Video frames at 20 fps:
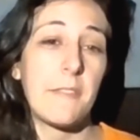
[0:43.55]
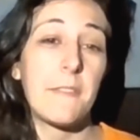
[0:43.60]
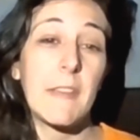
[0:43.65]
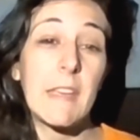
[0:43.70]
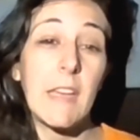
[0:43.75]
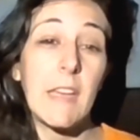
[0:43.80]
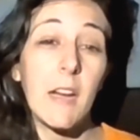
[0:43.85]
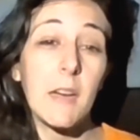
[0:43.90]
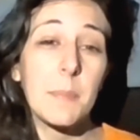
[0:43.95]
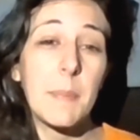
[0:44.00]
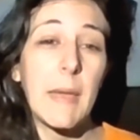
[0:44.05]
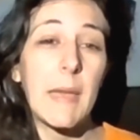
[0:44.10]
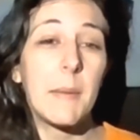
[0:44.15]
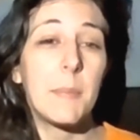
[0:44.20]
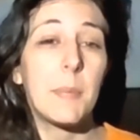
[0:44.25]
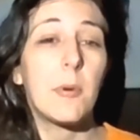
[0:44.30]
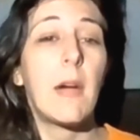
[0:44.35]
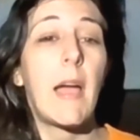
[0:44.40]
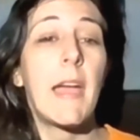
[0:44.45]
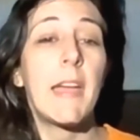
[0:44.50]
for young
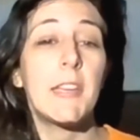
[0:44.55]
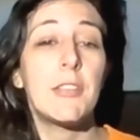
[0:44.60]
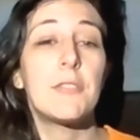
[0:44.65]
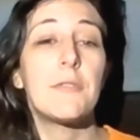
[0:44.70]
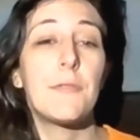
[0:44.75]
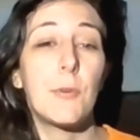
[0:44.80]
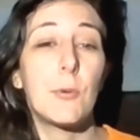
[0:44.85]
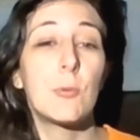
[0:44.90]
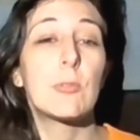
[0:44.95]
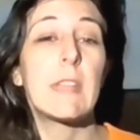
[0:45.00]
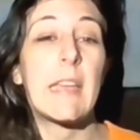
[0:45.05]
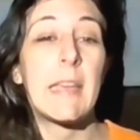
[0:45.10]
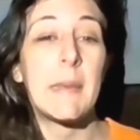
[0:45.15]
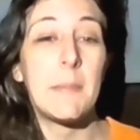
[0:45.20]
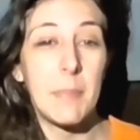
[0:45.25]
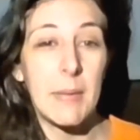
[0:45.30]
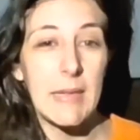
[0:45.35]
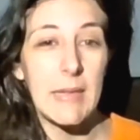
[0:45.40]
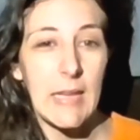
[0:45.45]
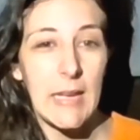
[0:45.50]
people aged
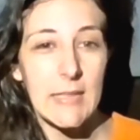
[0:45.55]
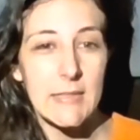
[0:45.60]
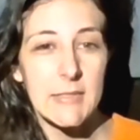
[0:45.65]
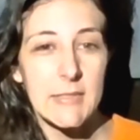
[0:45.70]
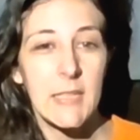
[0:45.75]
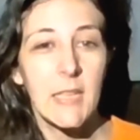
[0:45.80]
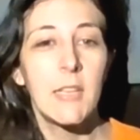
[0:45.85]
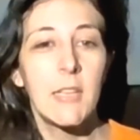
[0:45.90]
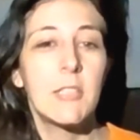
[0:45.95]
14 plus.